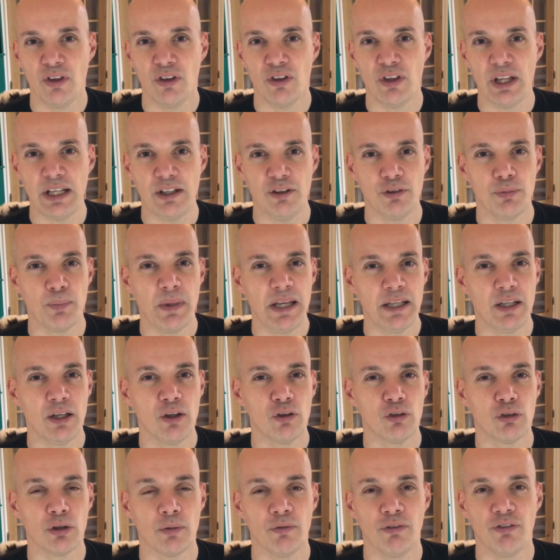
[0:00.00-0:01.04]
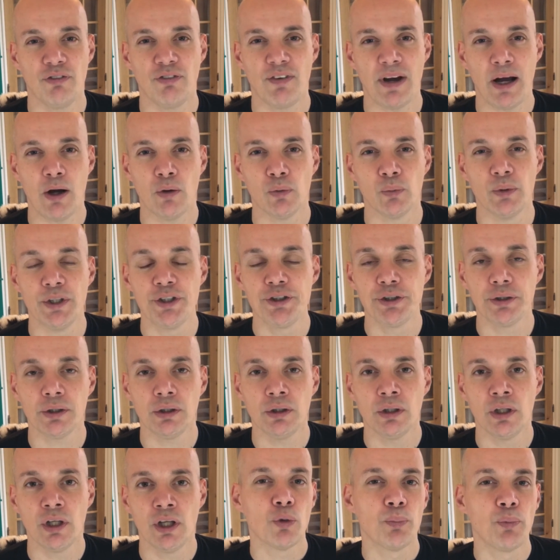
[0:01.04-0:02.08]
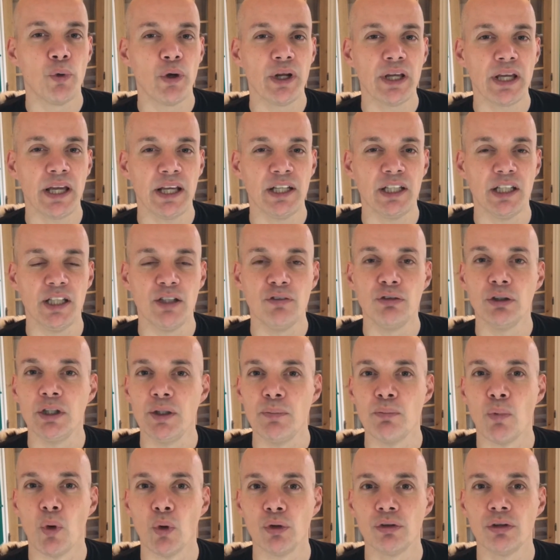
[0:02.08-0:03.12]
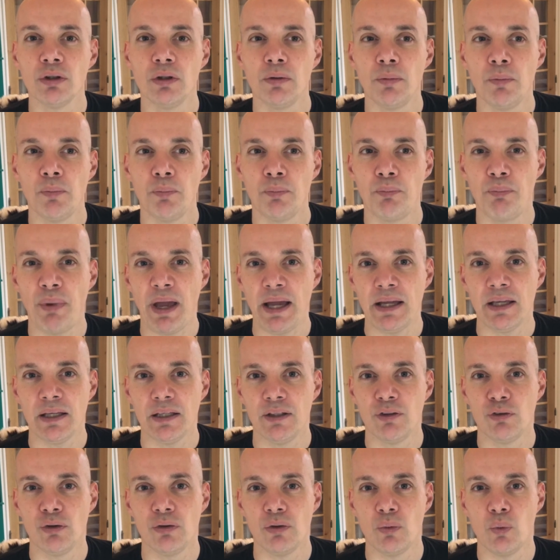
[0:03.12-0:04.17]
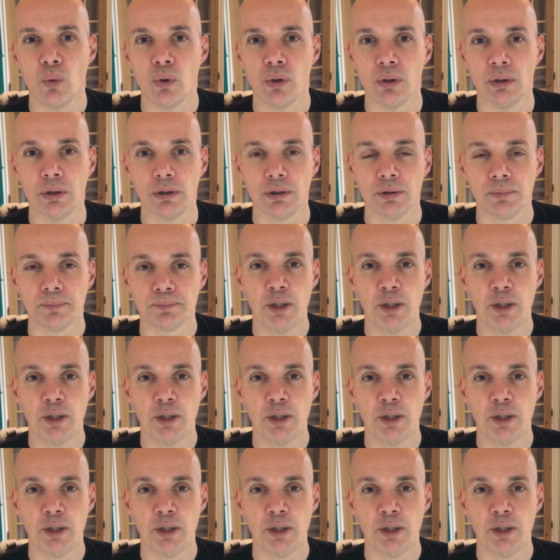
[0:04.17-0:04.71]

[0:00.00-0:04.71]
that is making some foul ritual to bring an evil immortal back into the world.